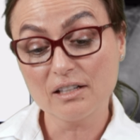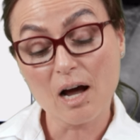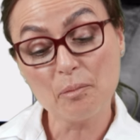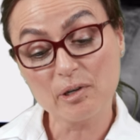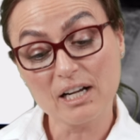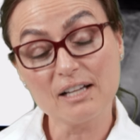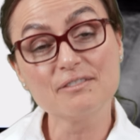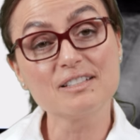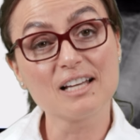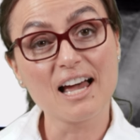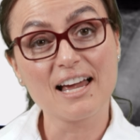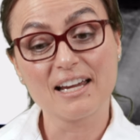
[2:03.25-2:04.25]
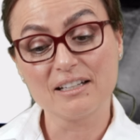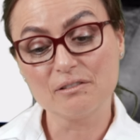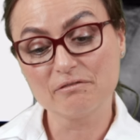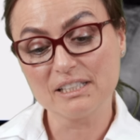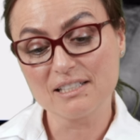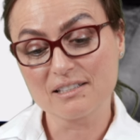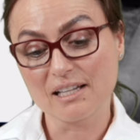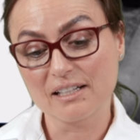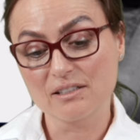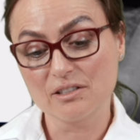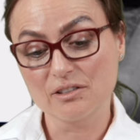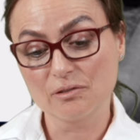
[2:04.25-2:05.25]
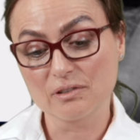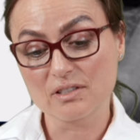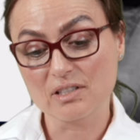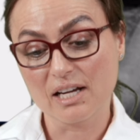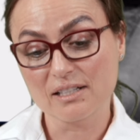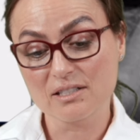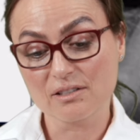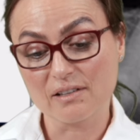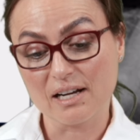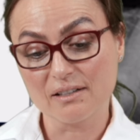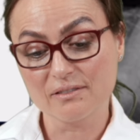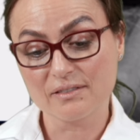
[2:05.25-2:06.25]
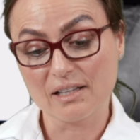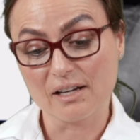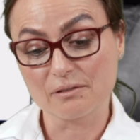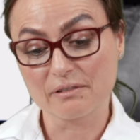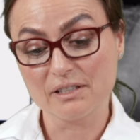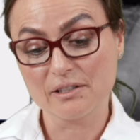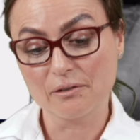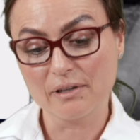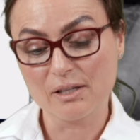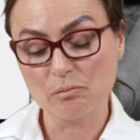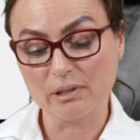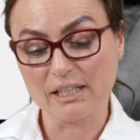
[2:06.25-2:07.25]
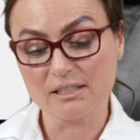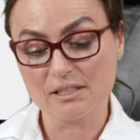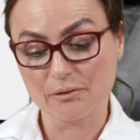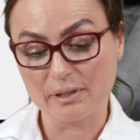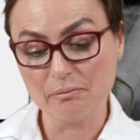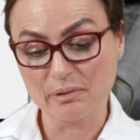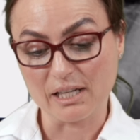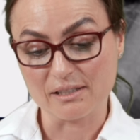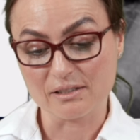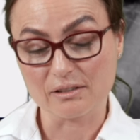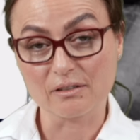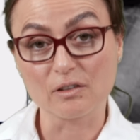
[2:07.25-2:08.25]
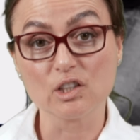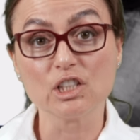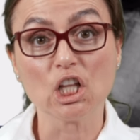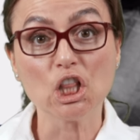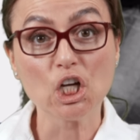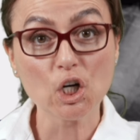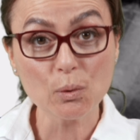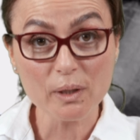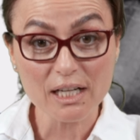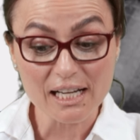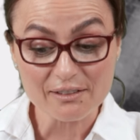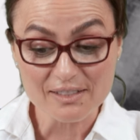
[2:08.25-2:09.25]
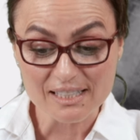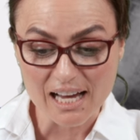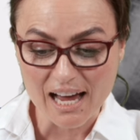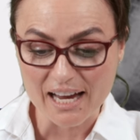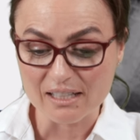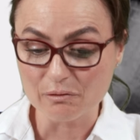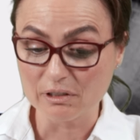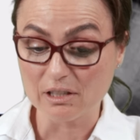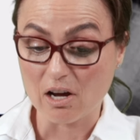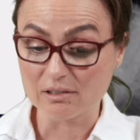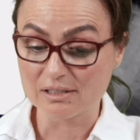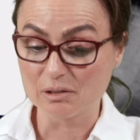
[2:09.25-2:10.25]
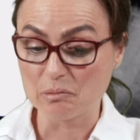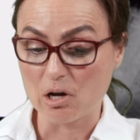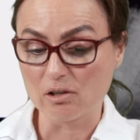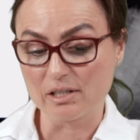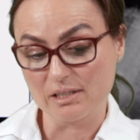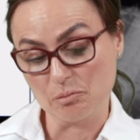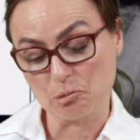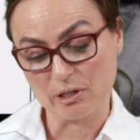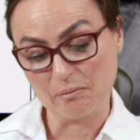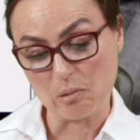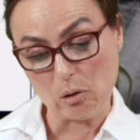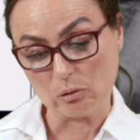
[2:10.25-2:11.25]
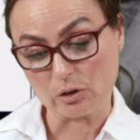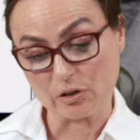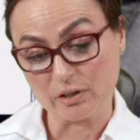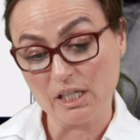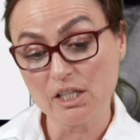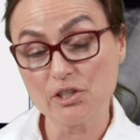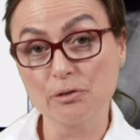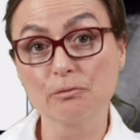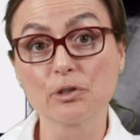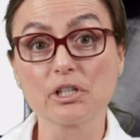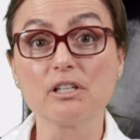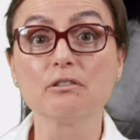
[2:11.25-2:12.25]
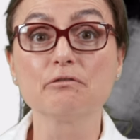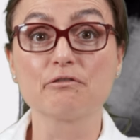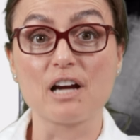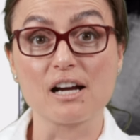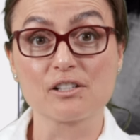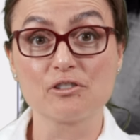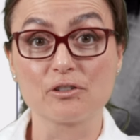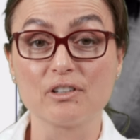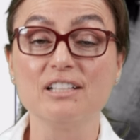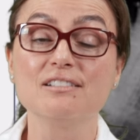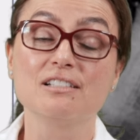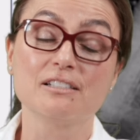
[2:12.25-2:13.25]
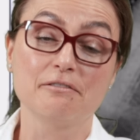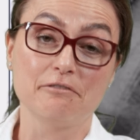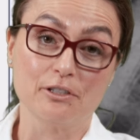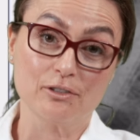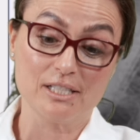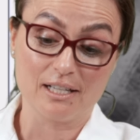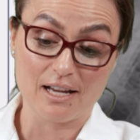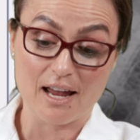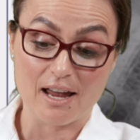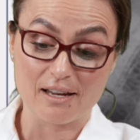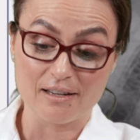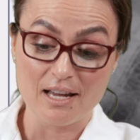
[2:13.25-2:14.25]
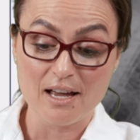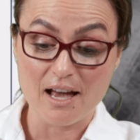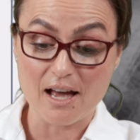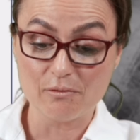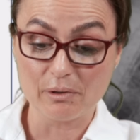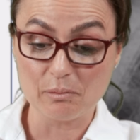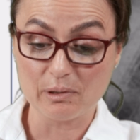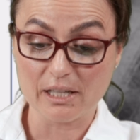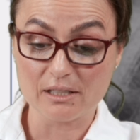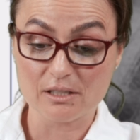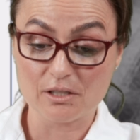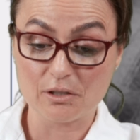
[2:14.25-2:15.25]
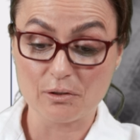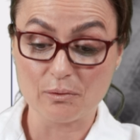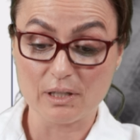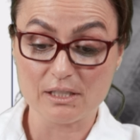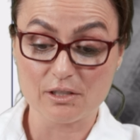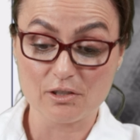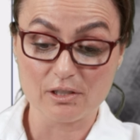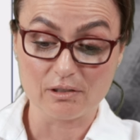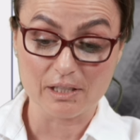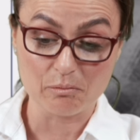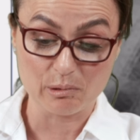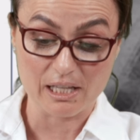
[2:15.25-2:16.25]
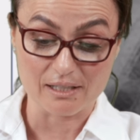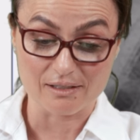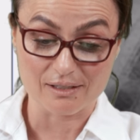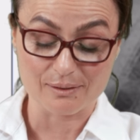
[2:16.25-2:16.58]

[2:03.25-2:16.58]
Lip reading: upper left side, we decided to do a sinus graft, lateral window, and place 2 implants. On the lower left side, we lost the molar and the premolar to vertical fracture and severe decay, and we placed 2 additional implants.